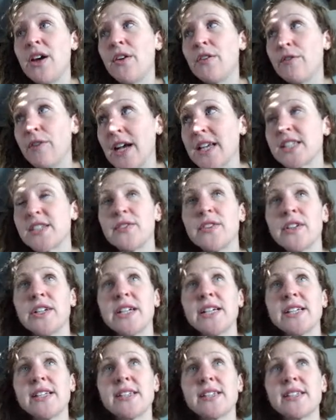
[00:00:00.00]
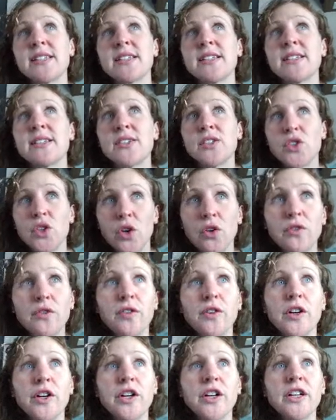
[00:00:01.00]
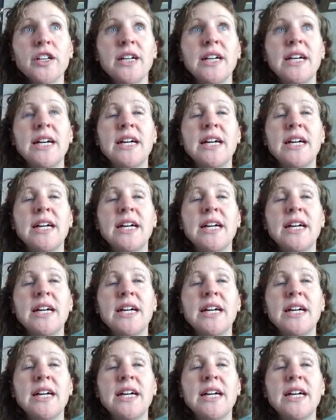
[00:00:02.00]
phosphorus, sulfur